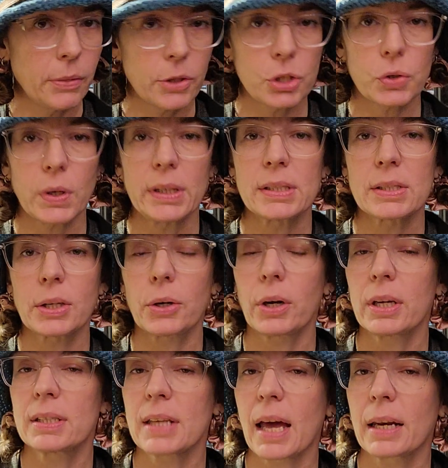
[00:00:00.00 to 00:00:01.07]
The translator
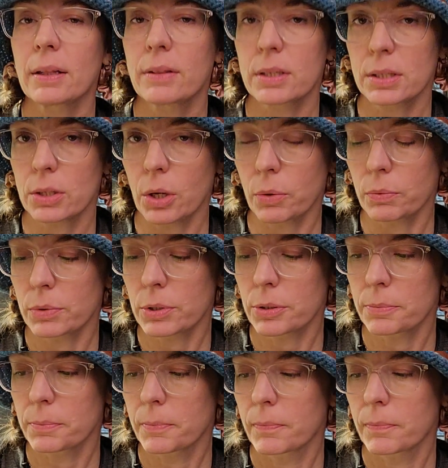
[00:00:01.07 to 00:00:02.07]
has added this note.